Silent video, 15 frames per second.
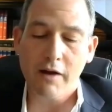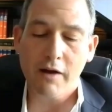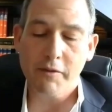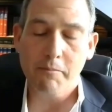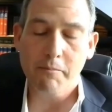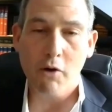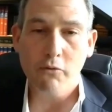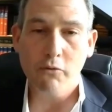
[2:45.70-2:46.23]
The
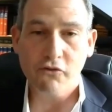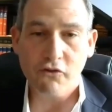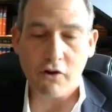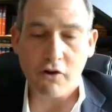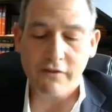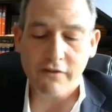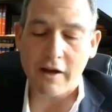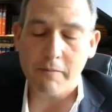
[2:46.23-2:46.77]
bone
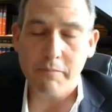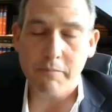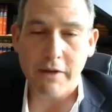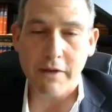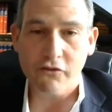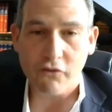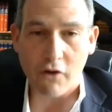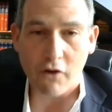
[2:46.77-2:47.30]
starts out being
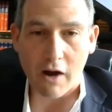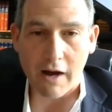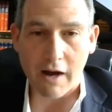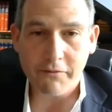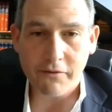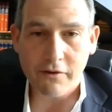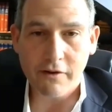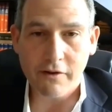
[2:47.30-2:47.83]

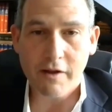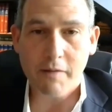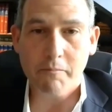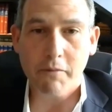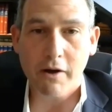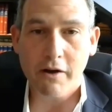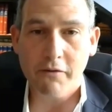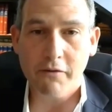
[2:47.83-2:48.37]
soft, right,
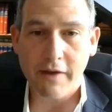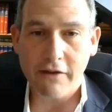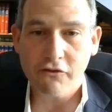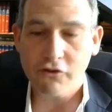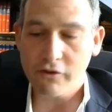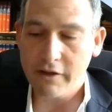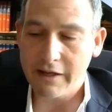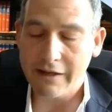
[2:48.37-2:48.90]
but
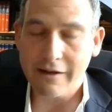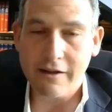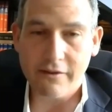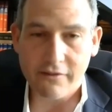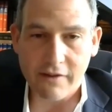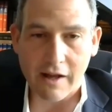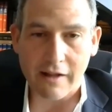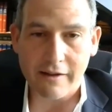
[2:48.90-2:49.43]
eventually it
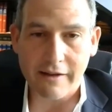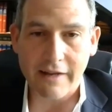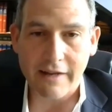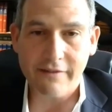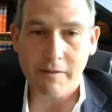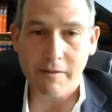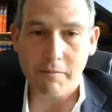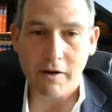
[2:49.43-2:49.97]
consolidates and
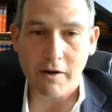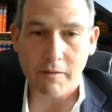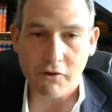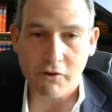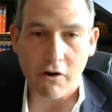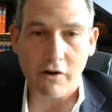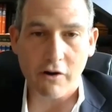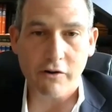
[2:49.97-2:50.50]
it becomes
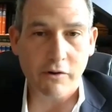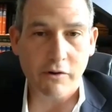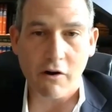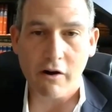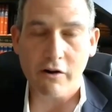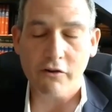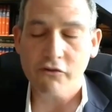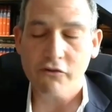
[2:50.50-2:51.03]
harder and
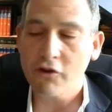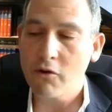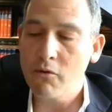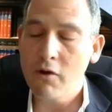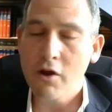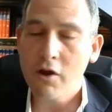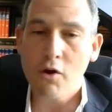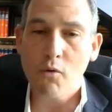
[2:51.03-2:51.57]
harder. So
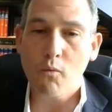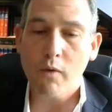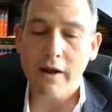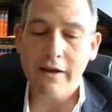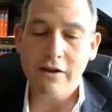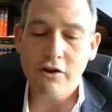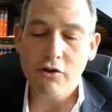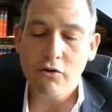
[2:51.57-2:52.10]
when,
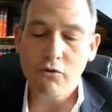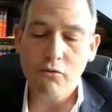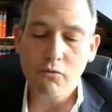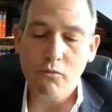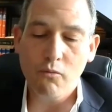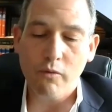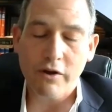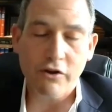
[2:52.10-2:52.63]
you,
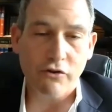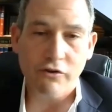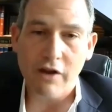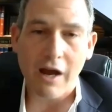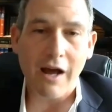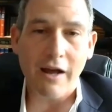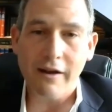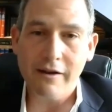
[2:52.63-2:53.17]
when you're
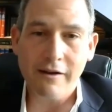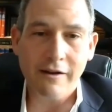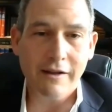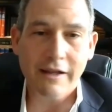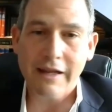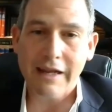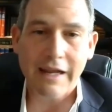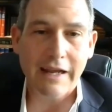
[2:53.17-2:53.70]
done,
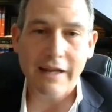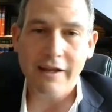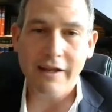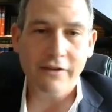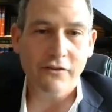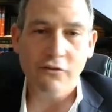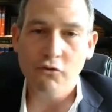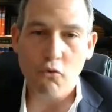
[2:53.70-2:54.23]
it
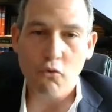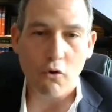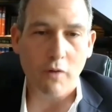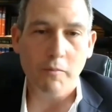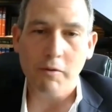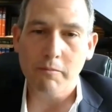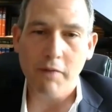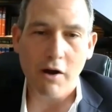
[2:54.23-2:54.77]
is normal
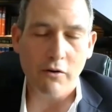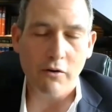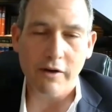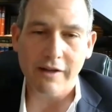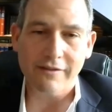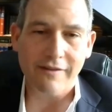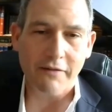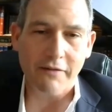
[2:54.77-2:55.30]
bone.
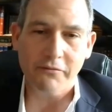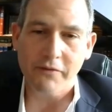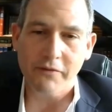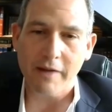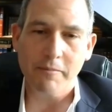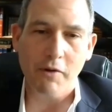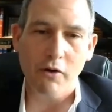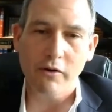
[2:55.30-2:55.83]
It's not fake
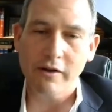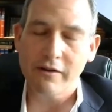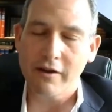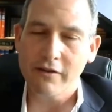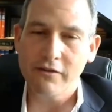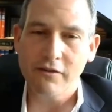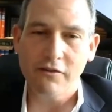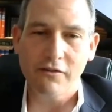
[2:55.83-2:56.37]
bone. It
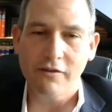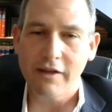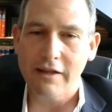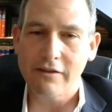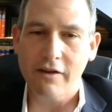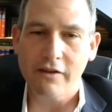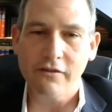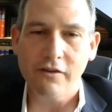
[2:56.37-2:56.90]
doesn't, it,
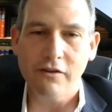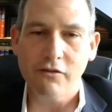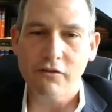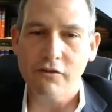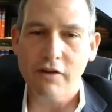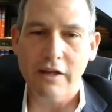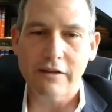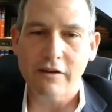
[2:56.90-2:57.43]
doesn't,
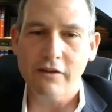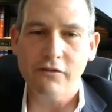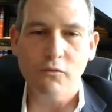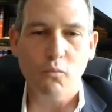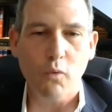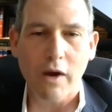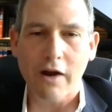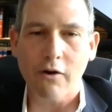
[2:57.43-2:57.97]
it doesn't
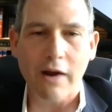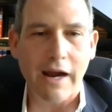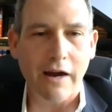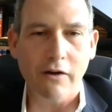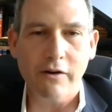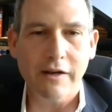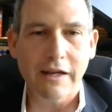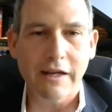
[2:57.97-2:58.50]
wear
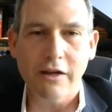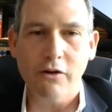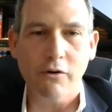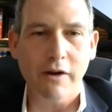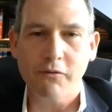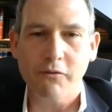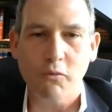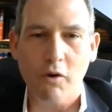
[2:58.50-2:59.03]
out. You don't have
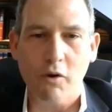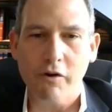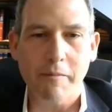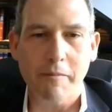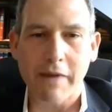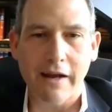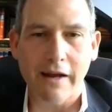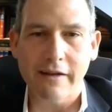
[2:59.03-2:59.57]
to worry
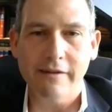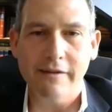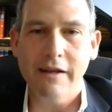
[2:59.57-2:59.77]
about it.